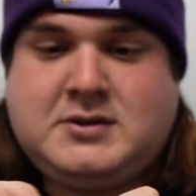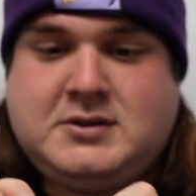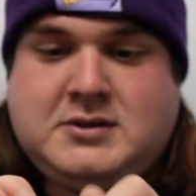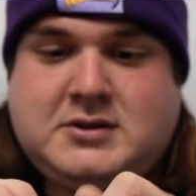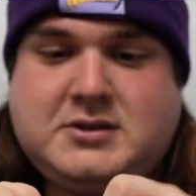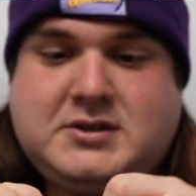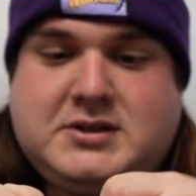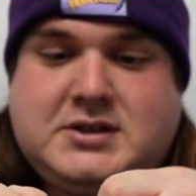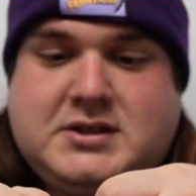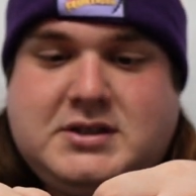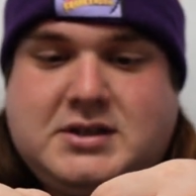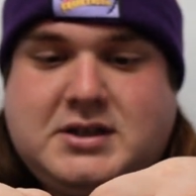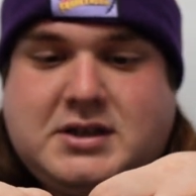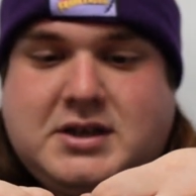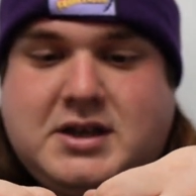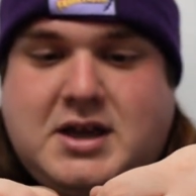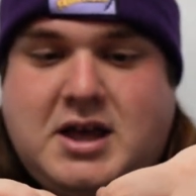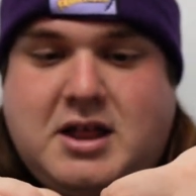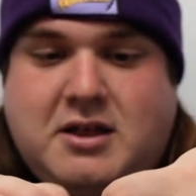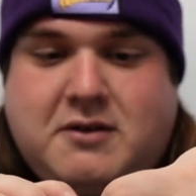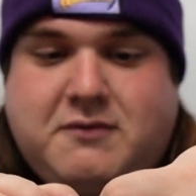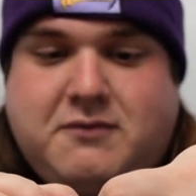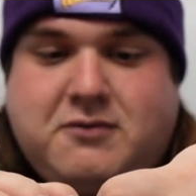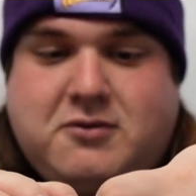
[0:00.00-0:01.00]
This is a
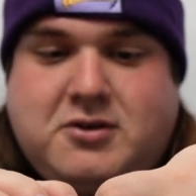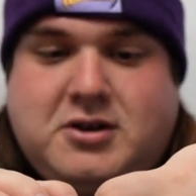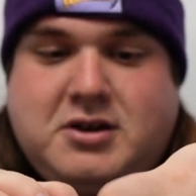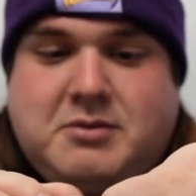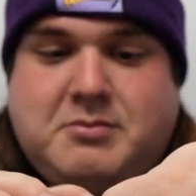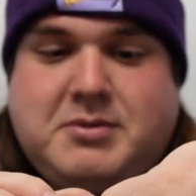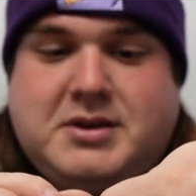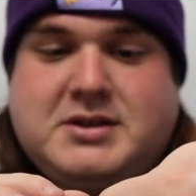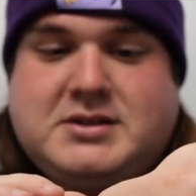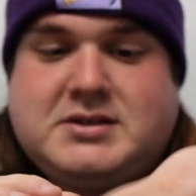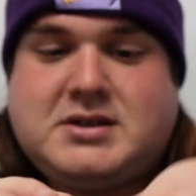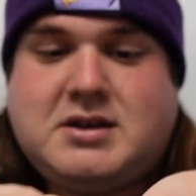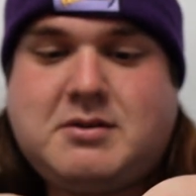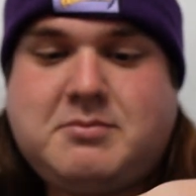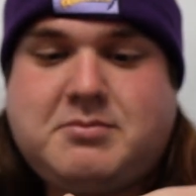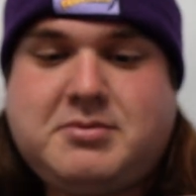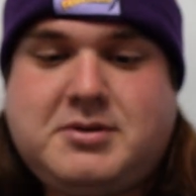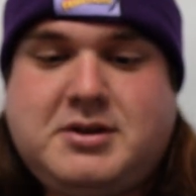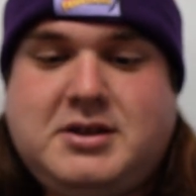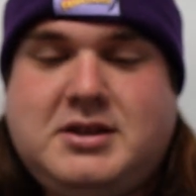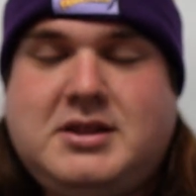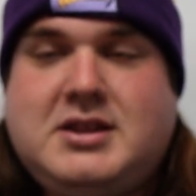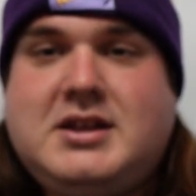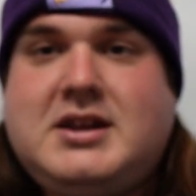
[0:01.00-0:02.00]
California-based
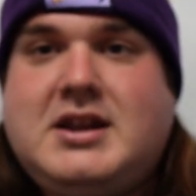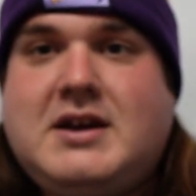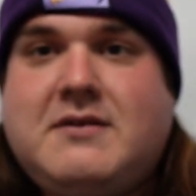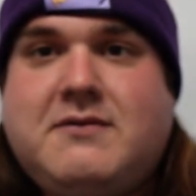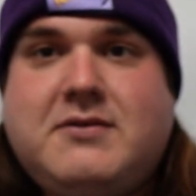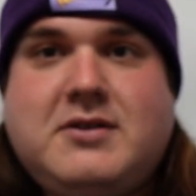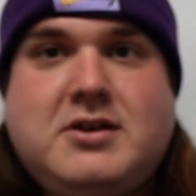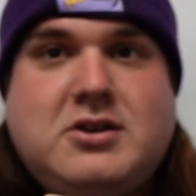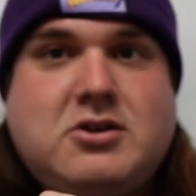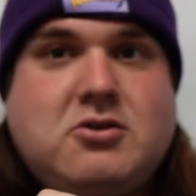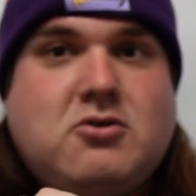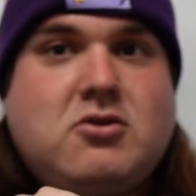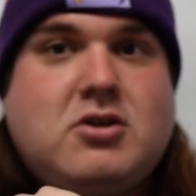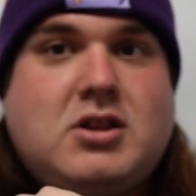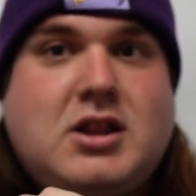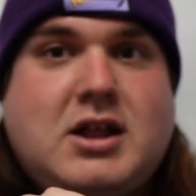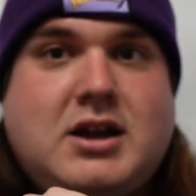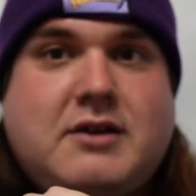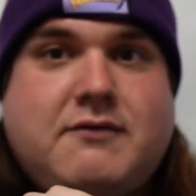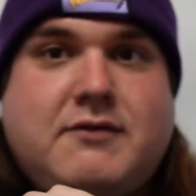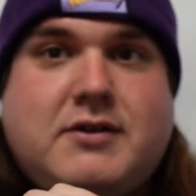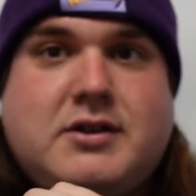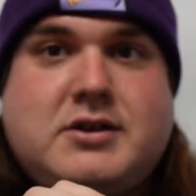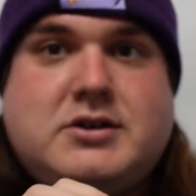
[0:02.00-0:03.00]
company. They definitely do a lot
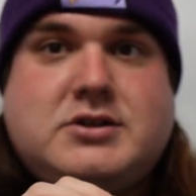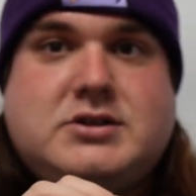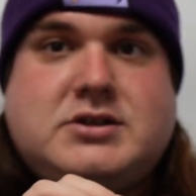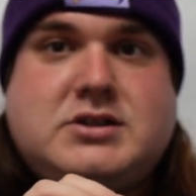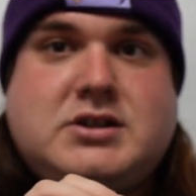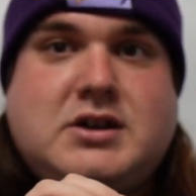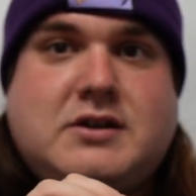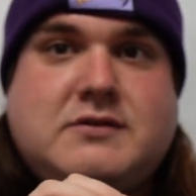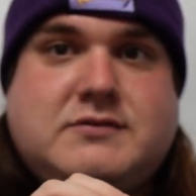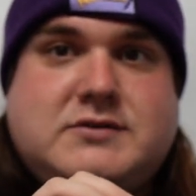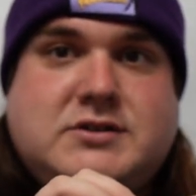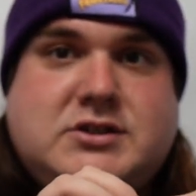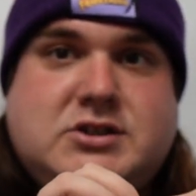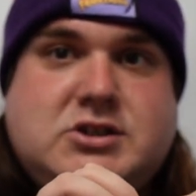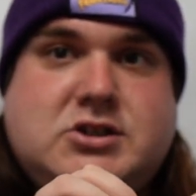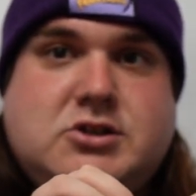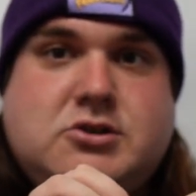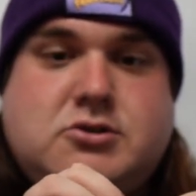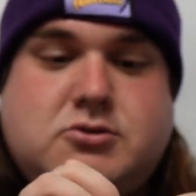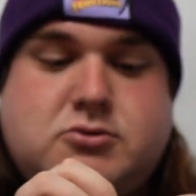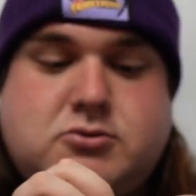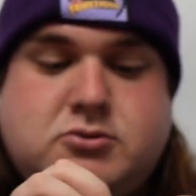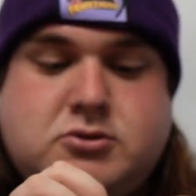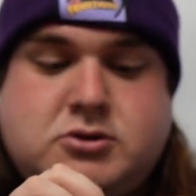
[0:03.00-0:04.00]
of other stuff
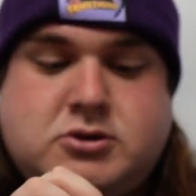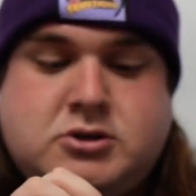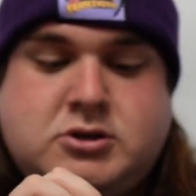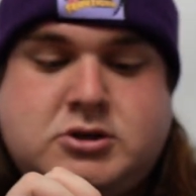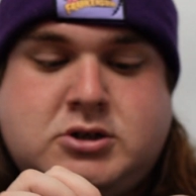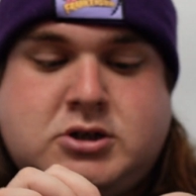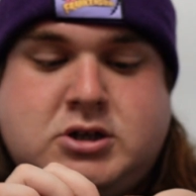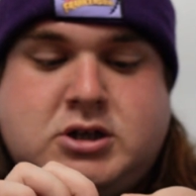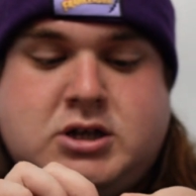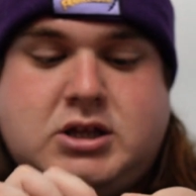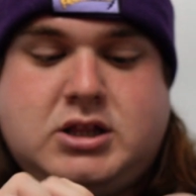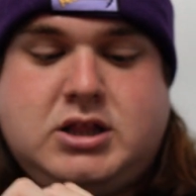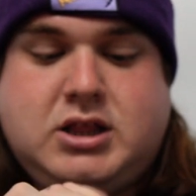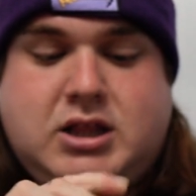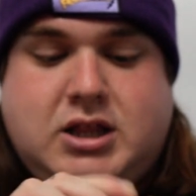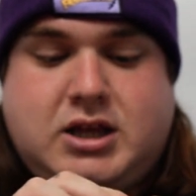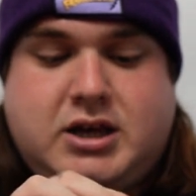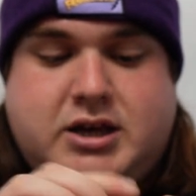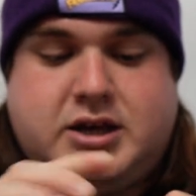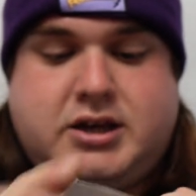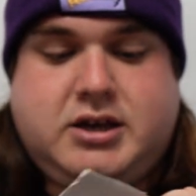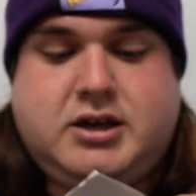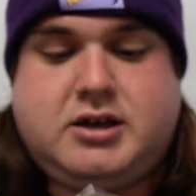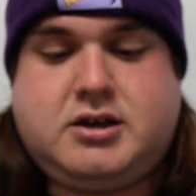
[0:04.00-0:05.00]
too,
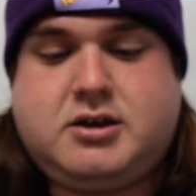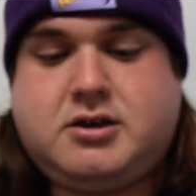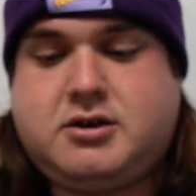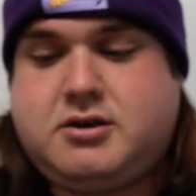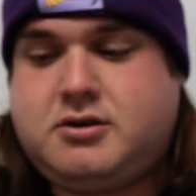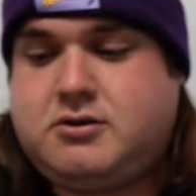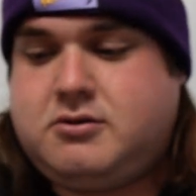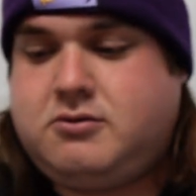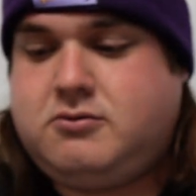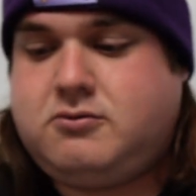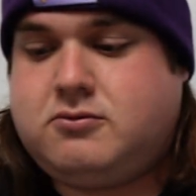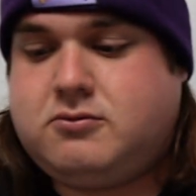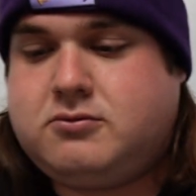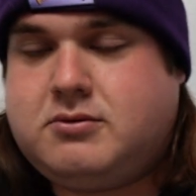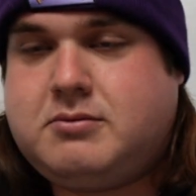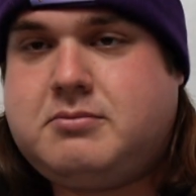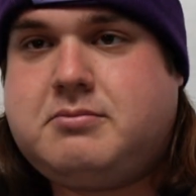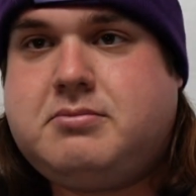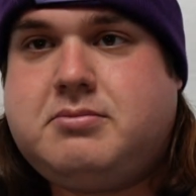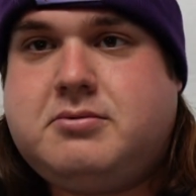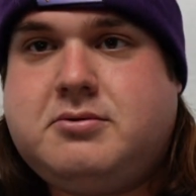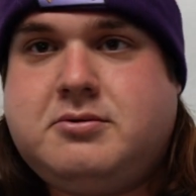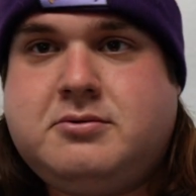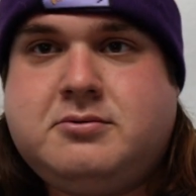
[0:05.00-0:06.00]
like, oh,
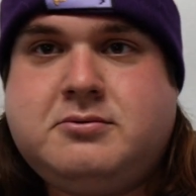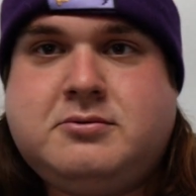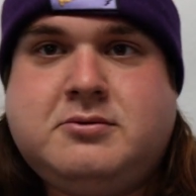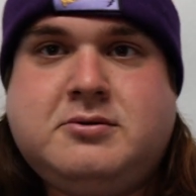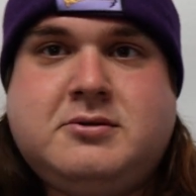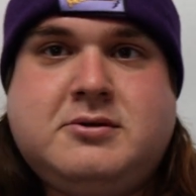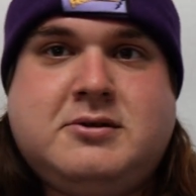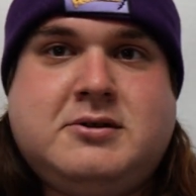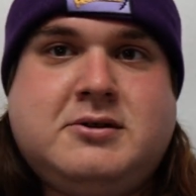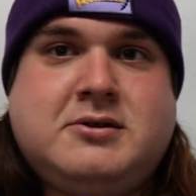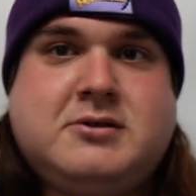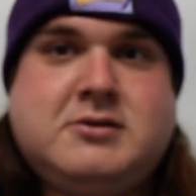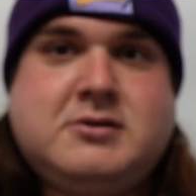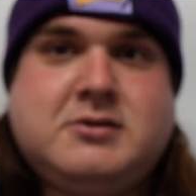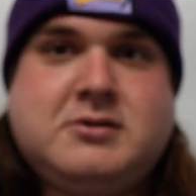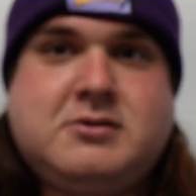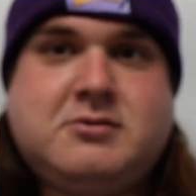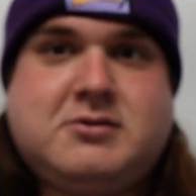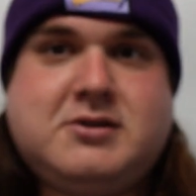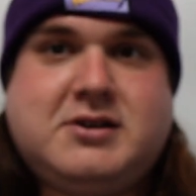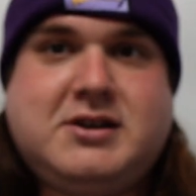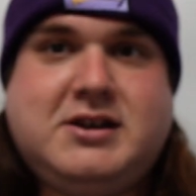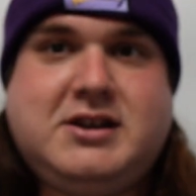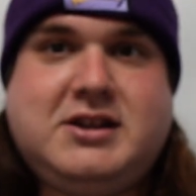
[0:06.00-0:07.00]

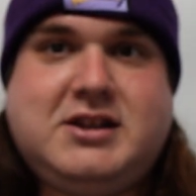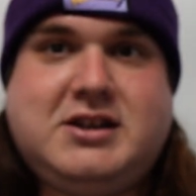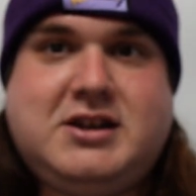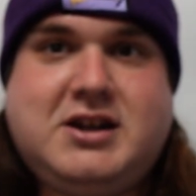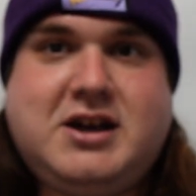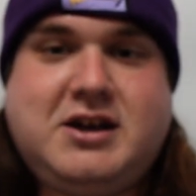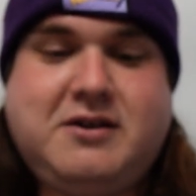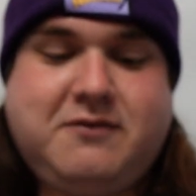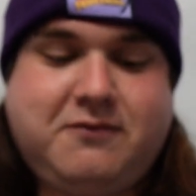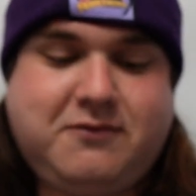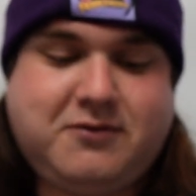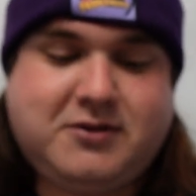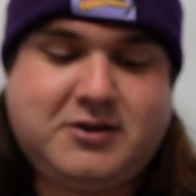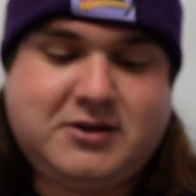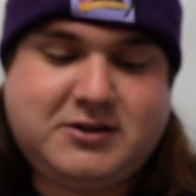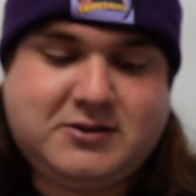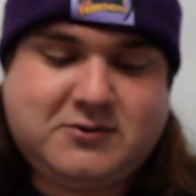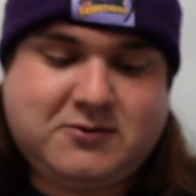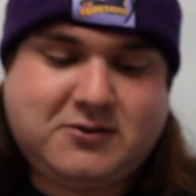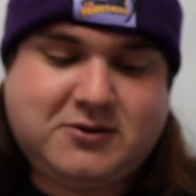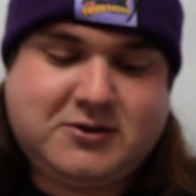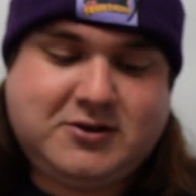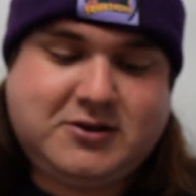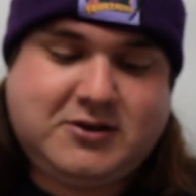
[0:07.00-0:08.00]
you need the knife for this
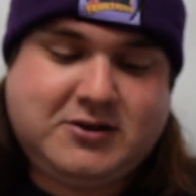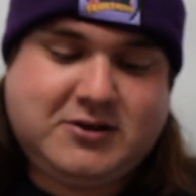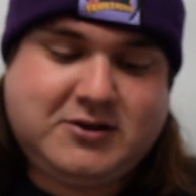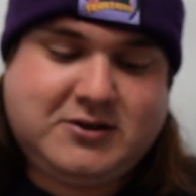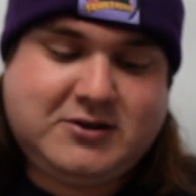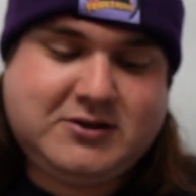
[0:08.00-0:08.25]
one.